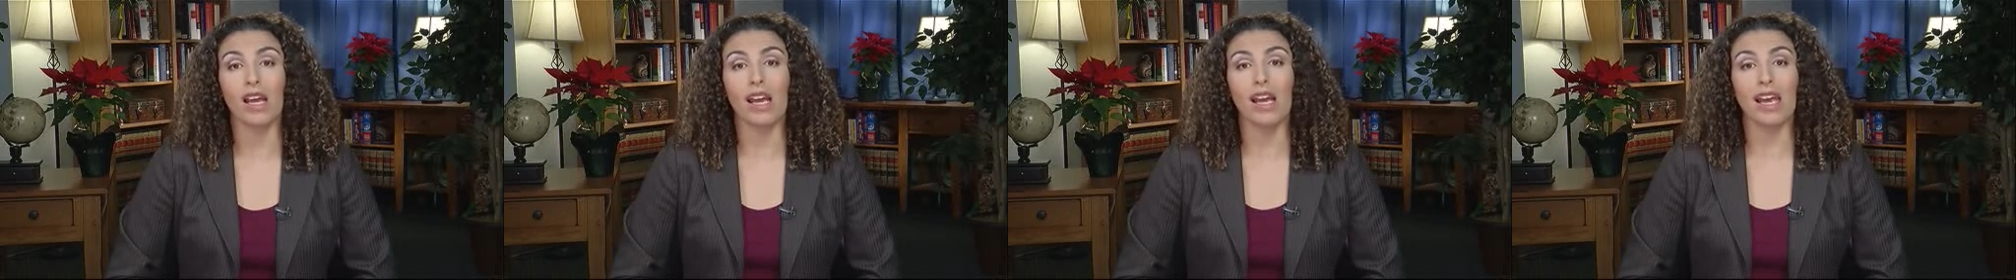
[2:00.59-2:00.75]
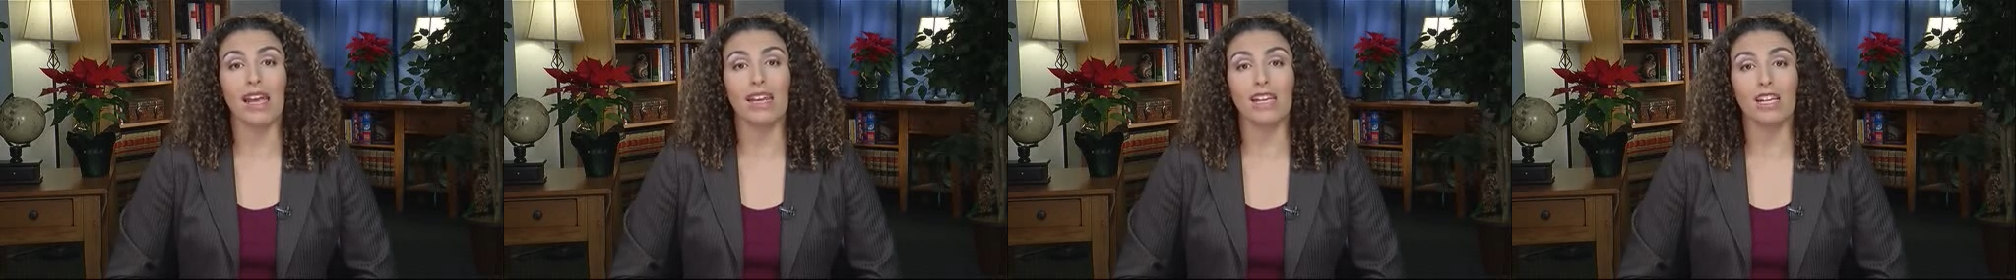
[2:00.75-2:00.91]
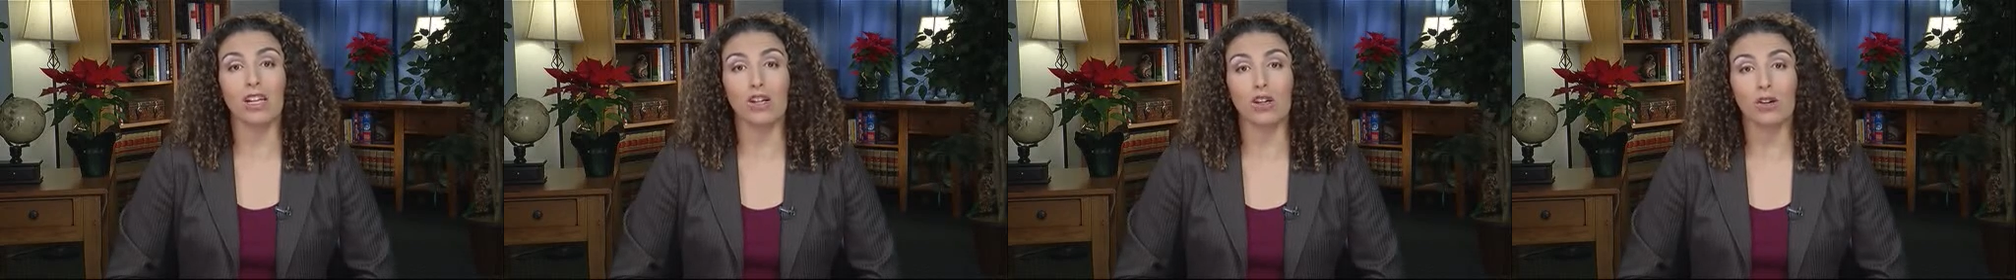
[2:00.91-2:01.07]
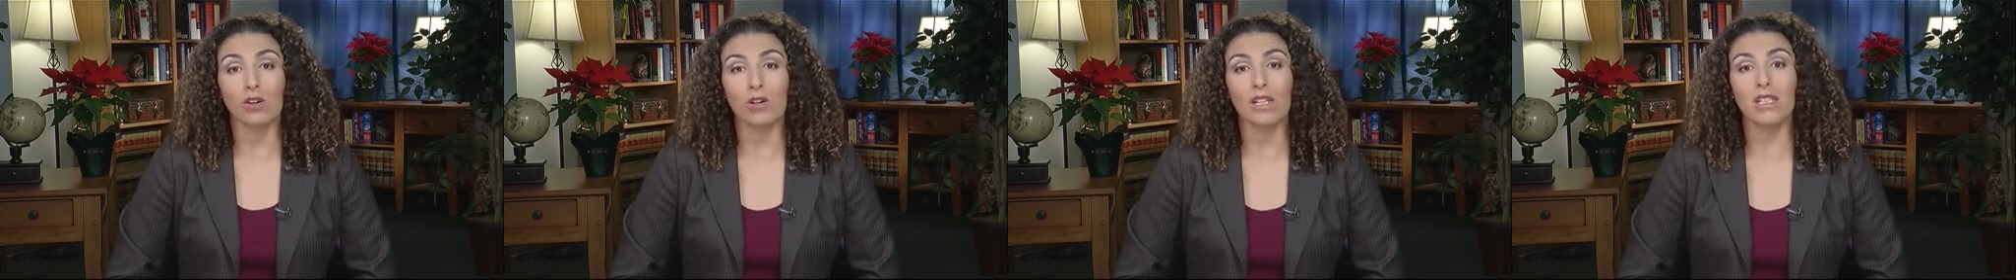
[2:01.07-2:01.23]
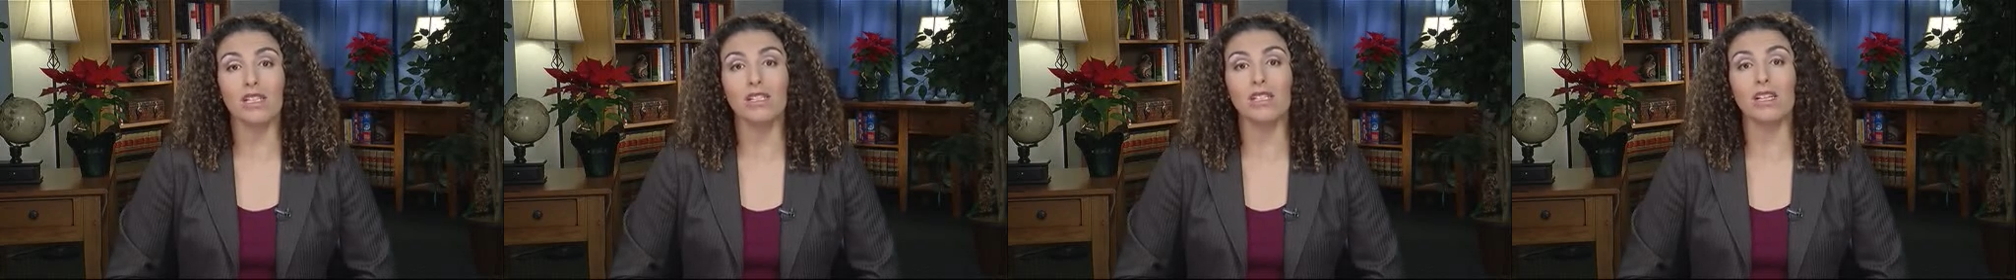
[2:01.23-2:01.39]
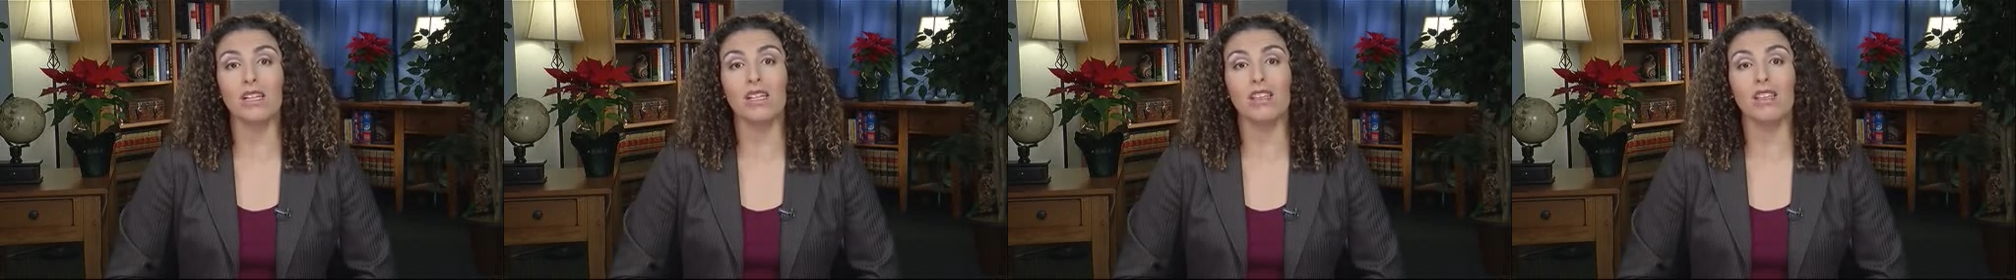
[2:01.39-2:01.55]
and
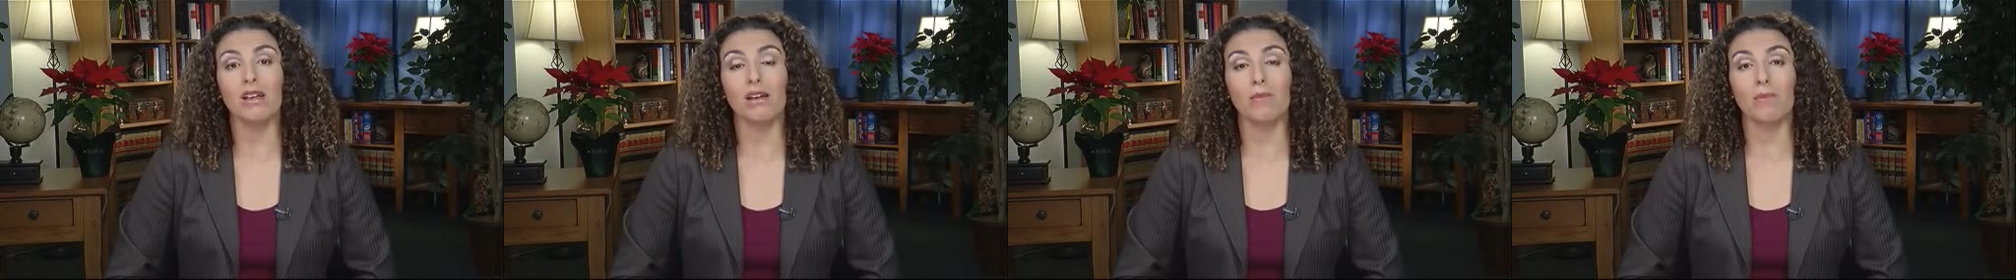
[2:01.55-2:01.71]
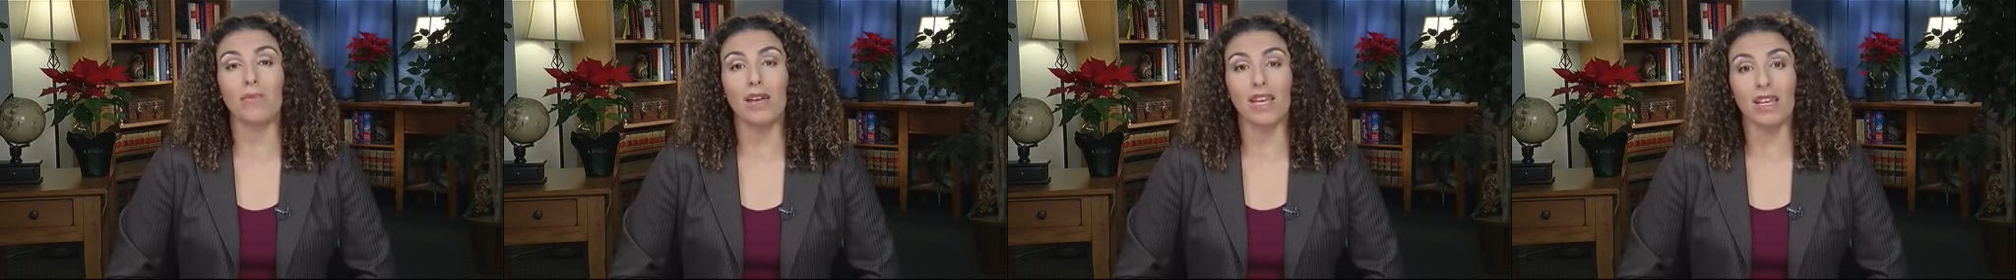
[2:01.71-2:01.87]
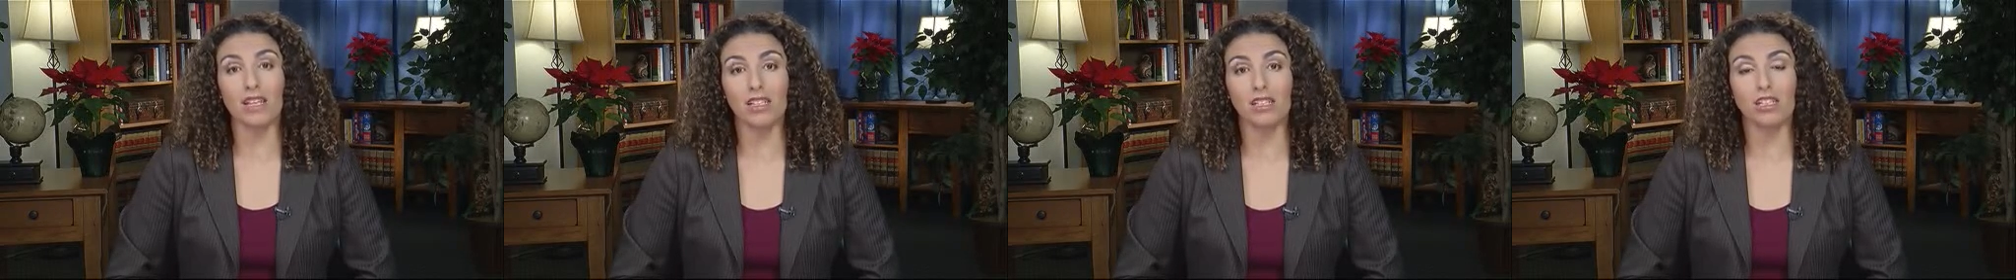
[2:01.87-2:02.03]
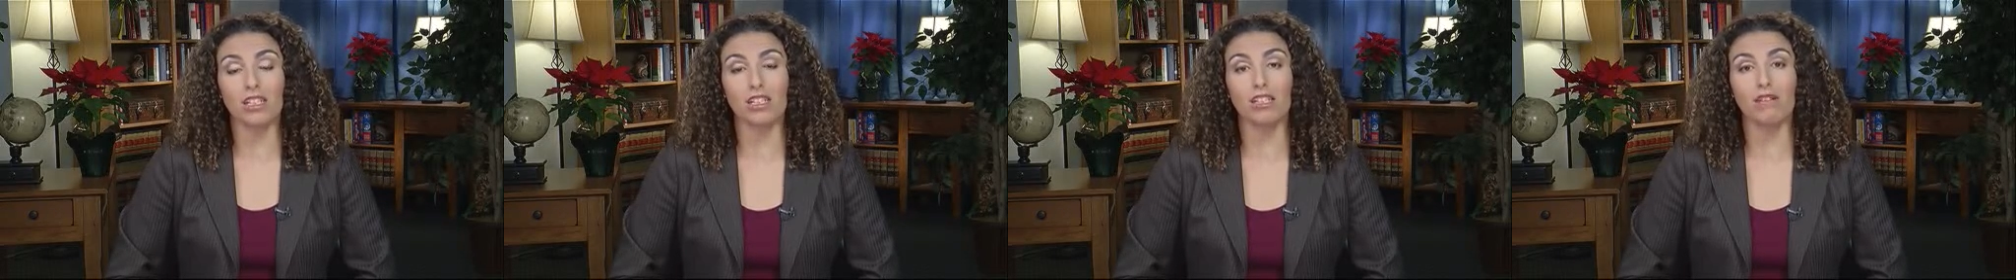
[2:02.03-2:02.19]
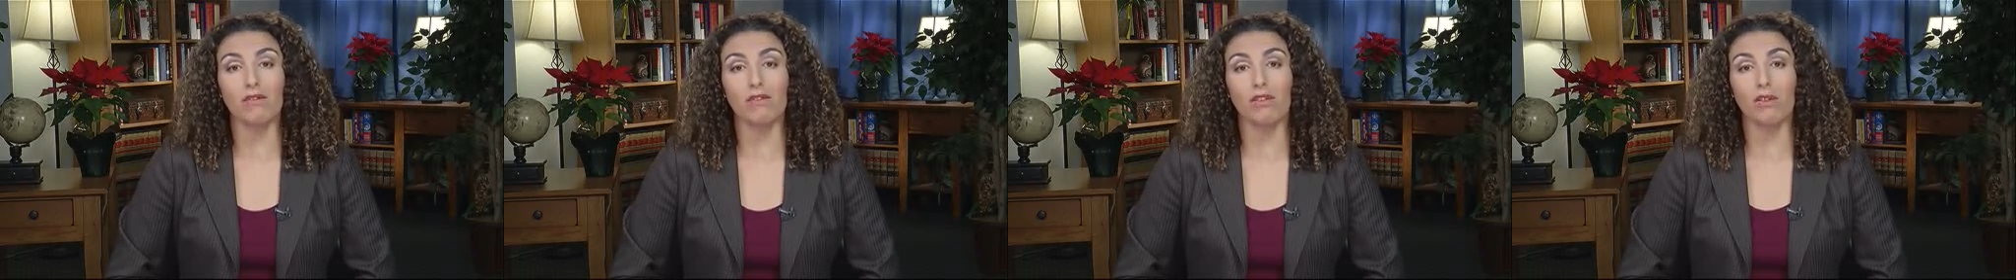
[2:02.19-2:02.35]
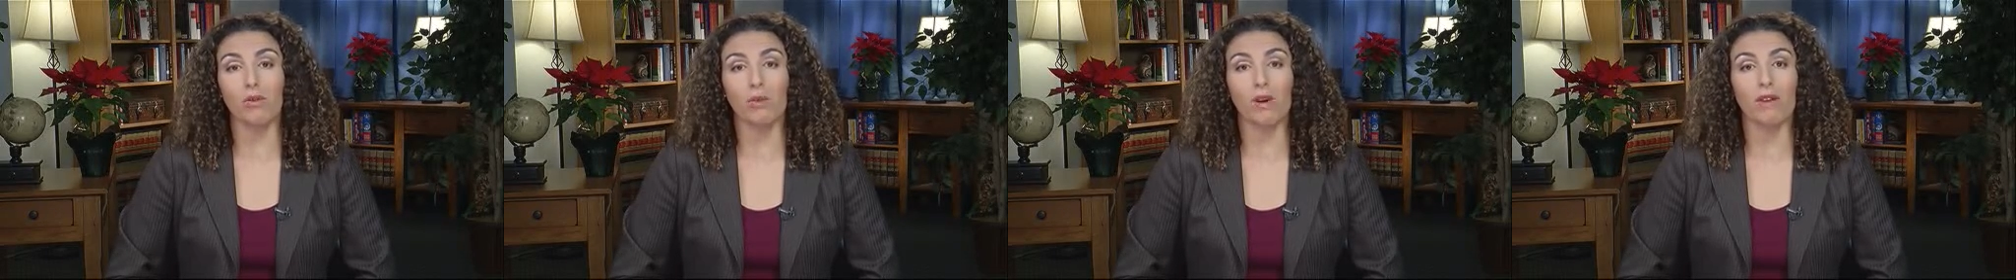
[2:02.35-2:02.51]
increasing the basis for the